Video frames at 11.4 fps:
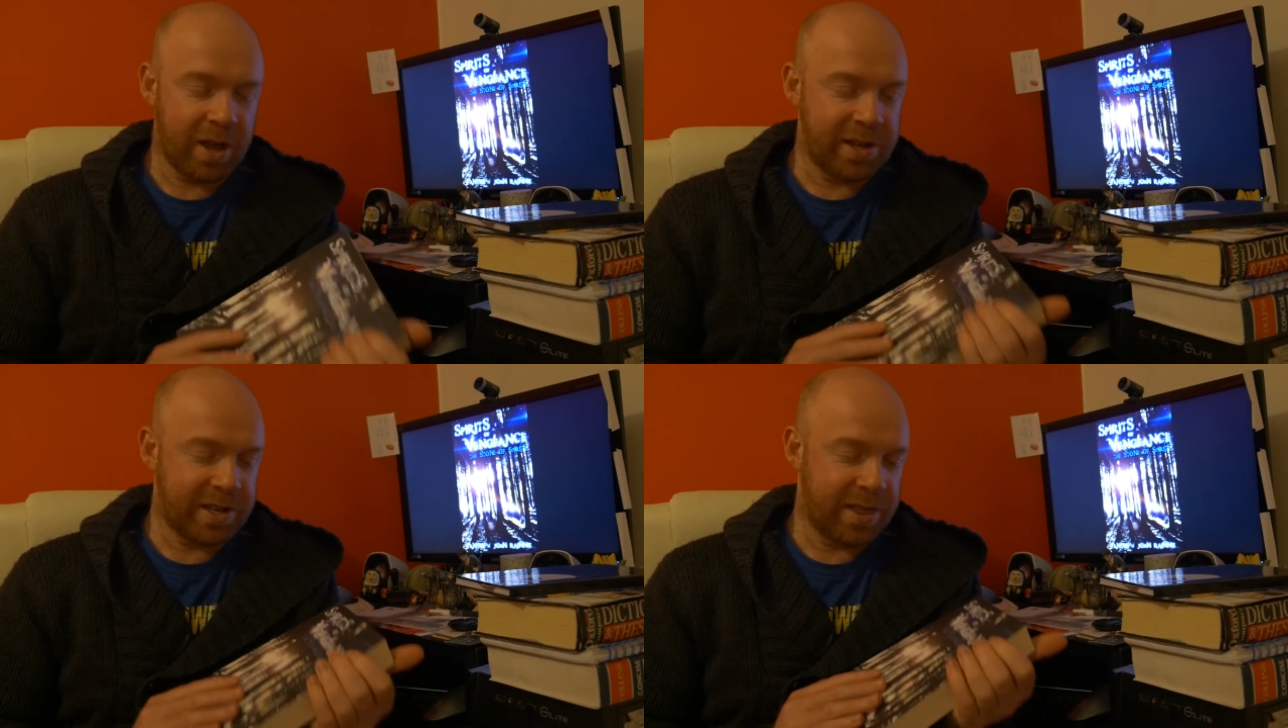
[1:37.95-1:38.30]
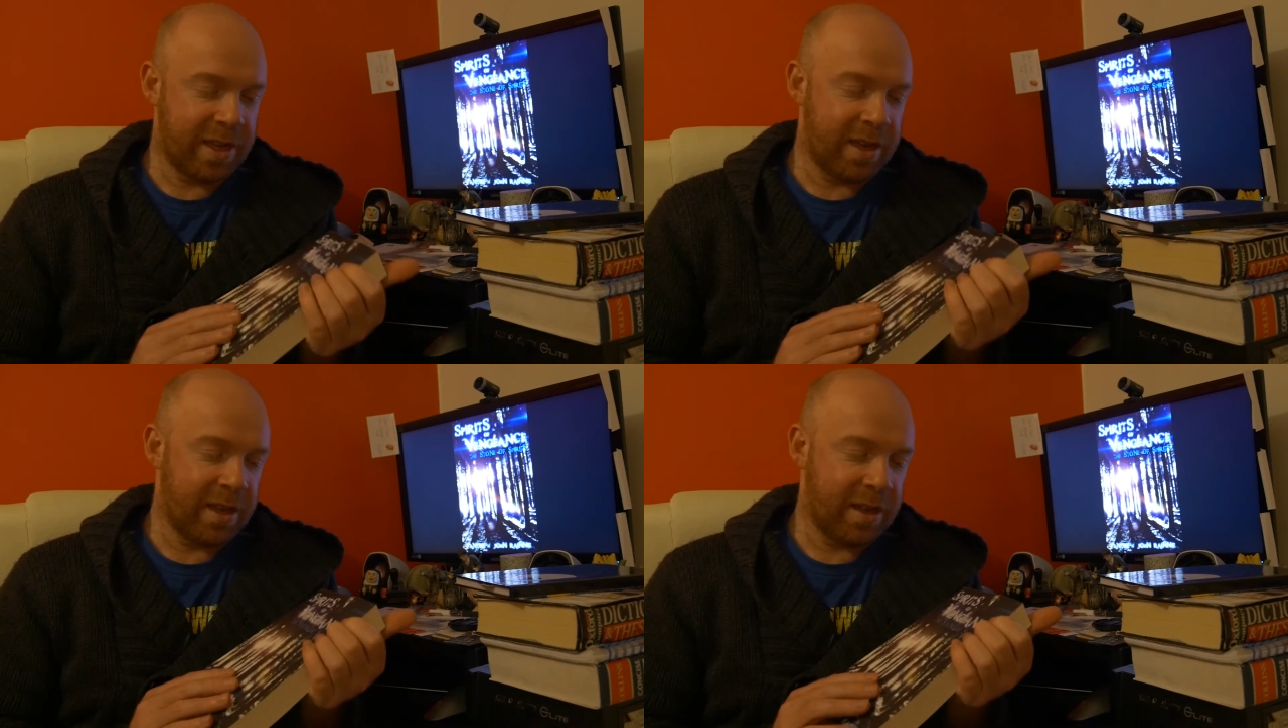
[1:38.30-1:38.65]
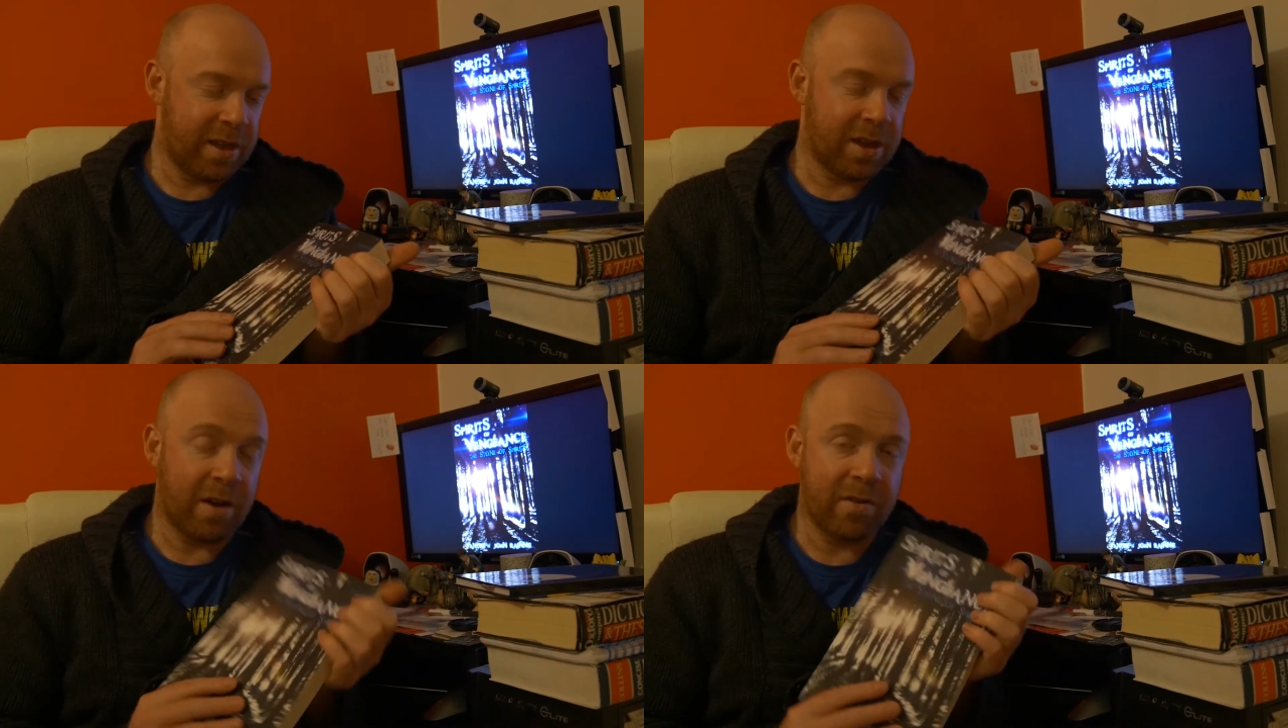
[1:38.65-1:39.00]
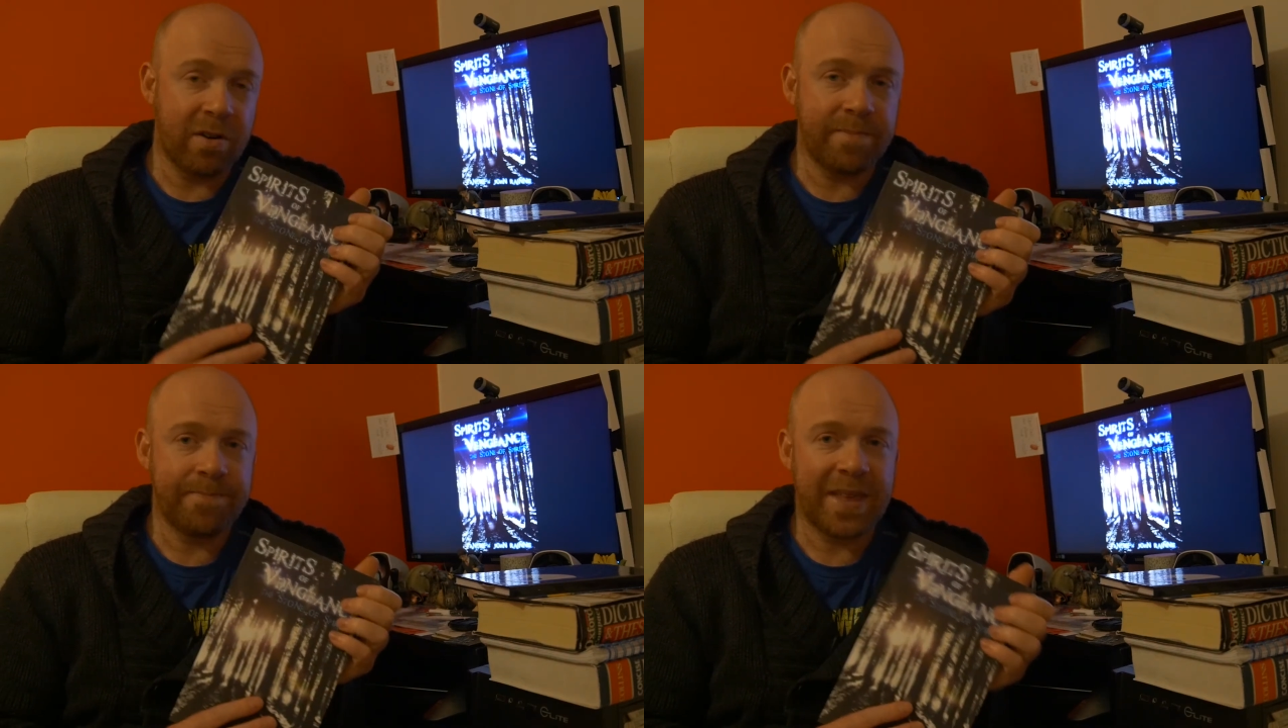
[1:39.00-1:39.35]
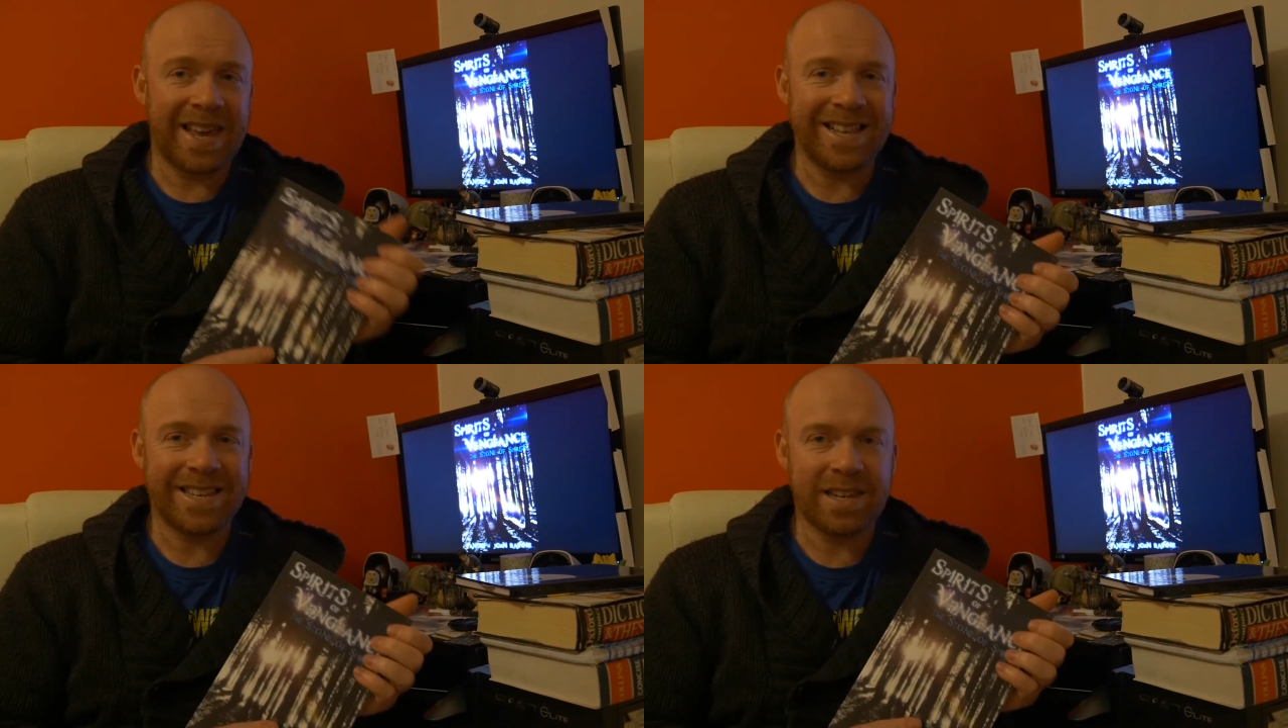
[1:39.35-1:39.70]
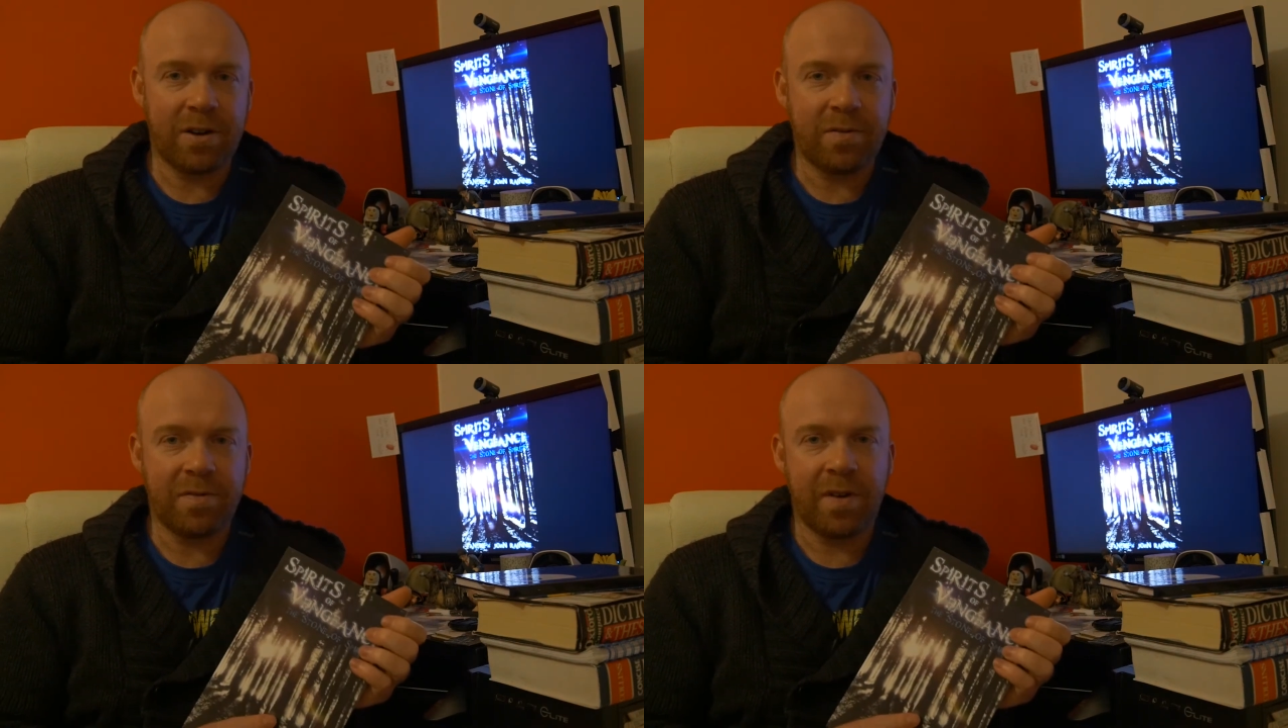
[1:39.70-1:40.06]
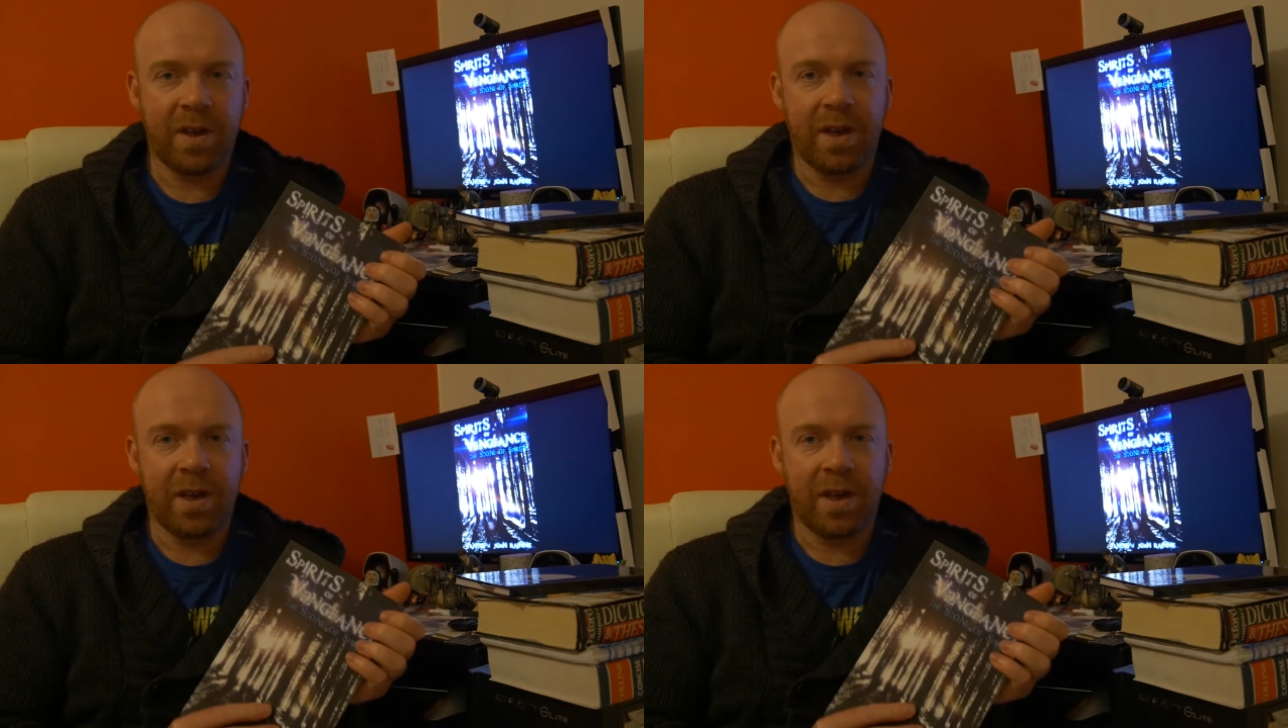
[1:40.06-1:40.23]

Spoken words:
is the cover itself.